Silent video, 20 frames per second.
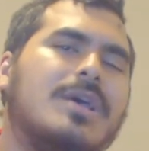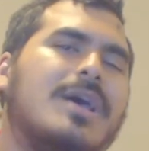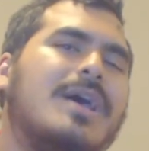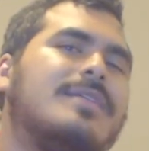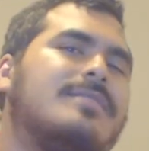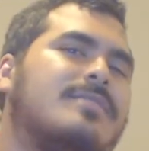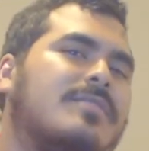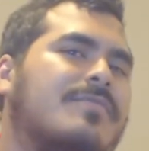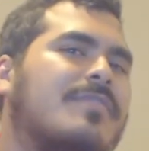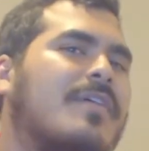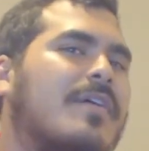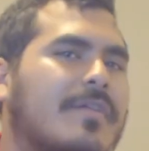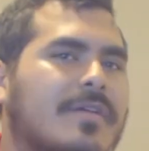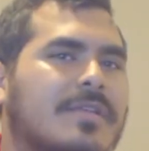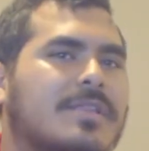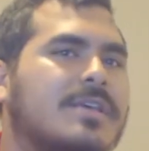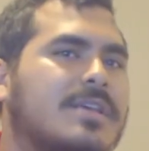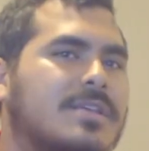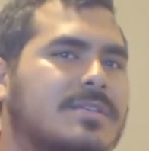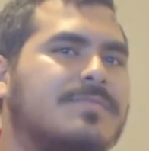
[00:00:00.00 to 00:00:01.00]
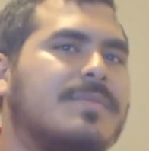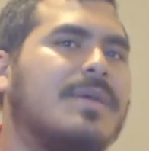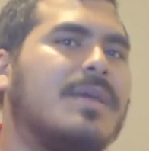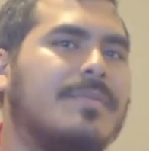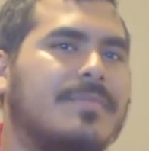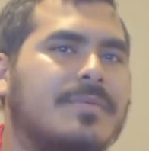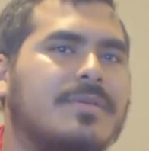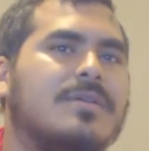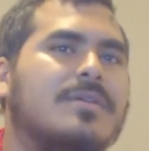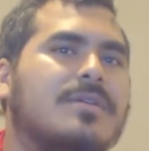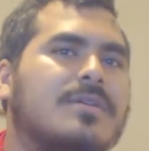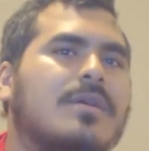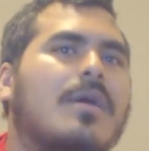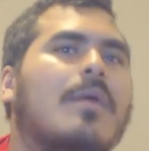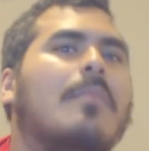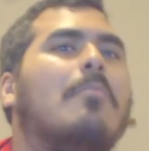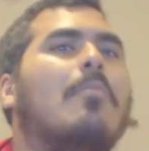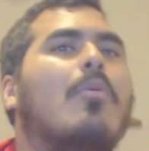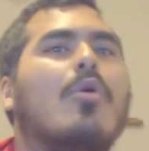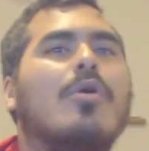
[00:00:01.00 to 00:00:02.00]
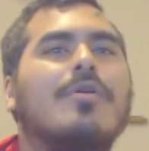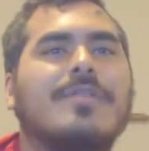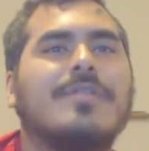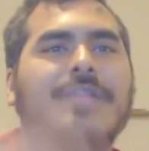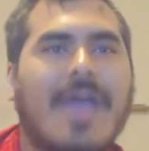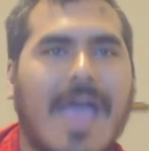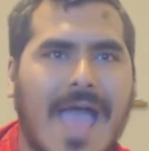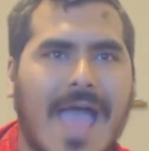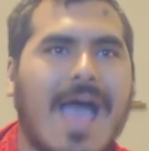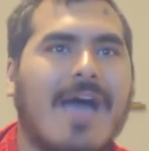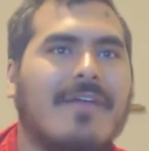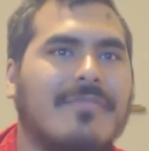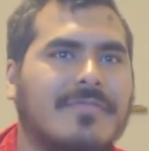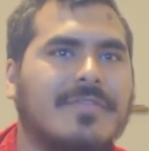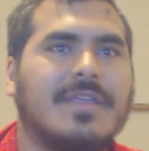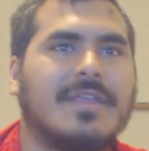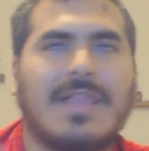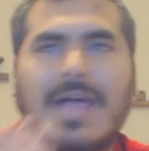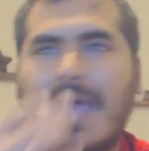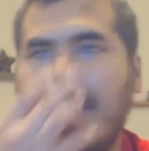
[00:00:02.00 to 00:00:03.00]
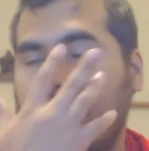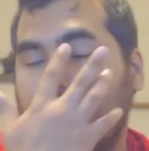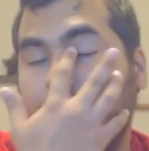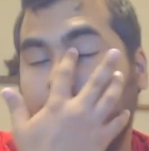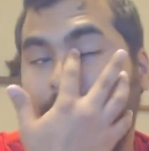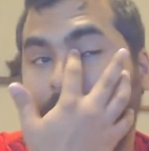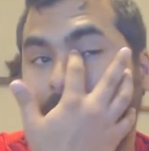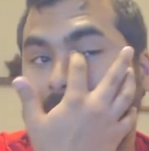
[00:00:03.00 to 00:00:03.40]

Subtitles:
At the very least, maybe more than half of the library,